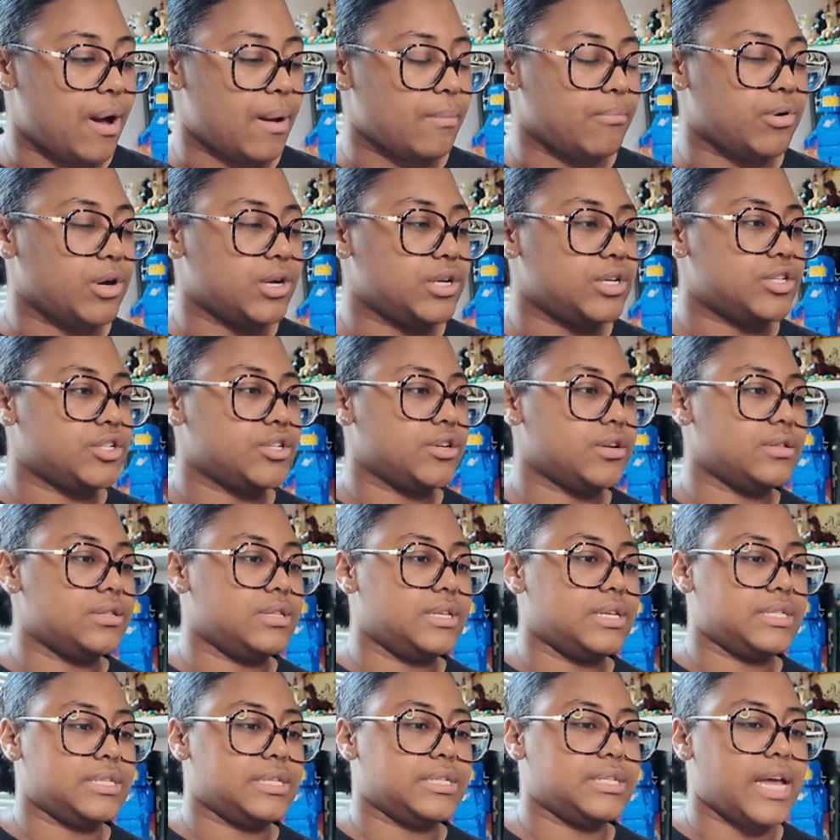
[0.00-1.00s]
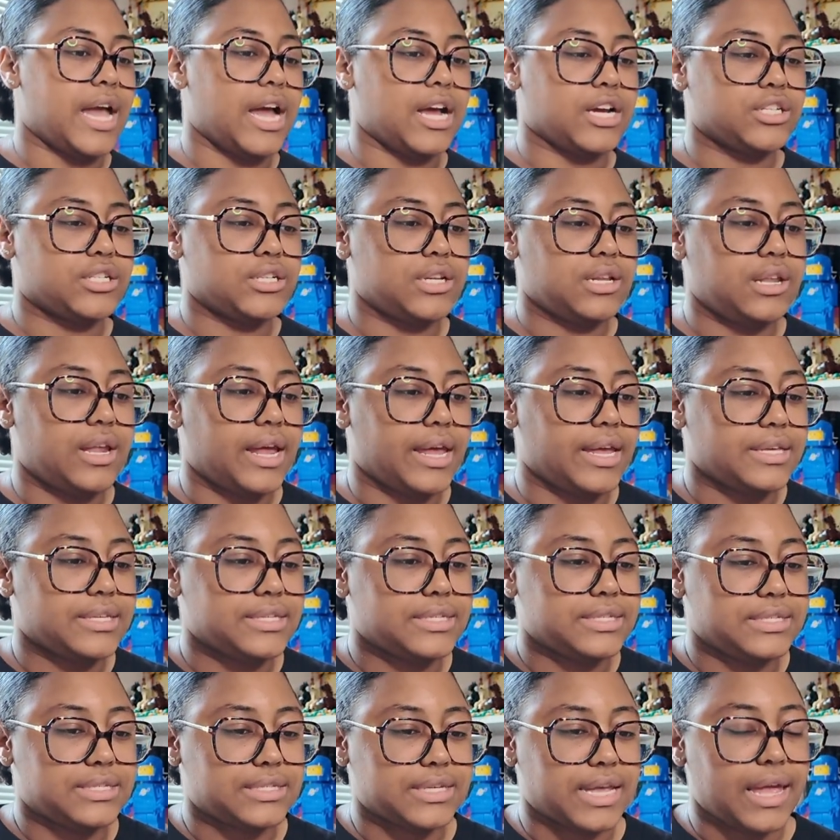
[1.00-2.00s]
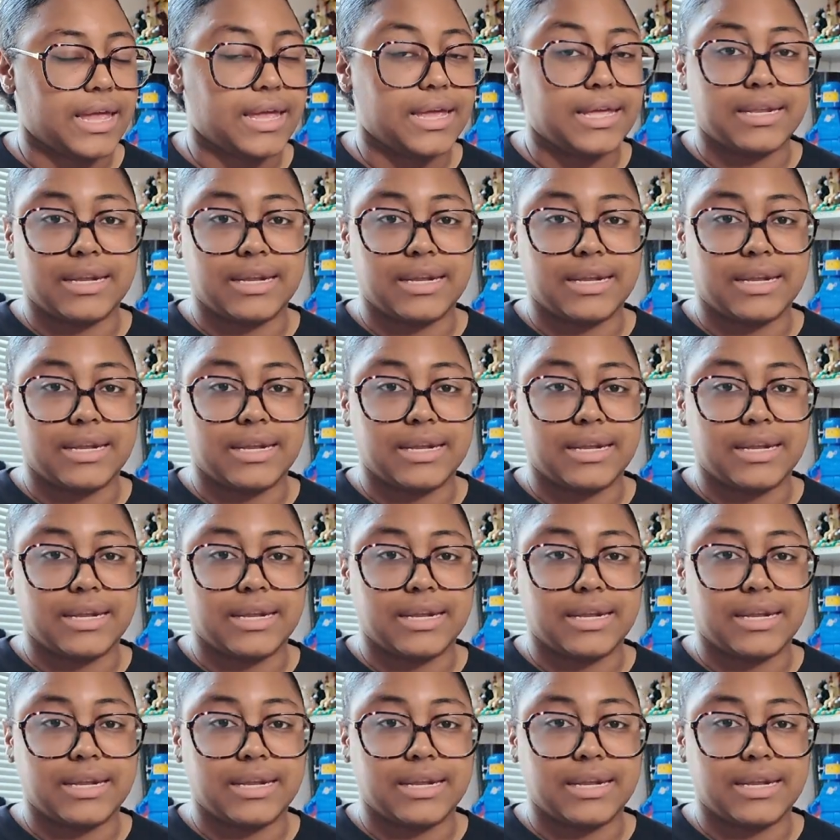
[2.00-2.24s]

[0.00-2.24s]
I'm pretty sure this is actually like set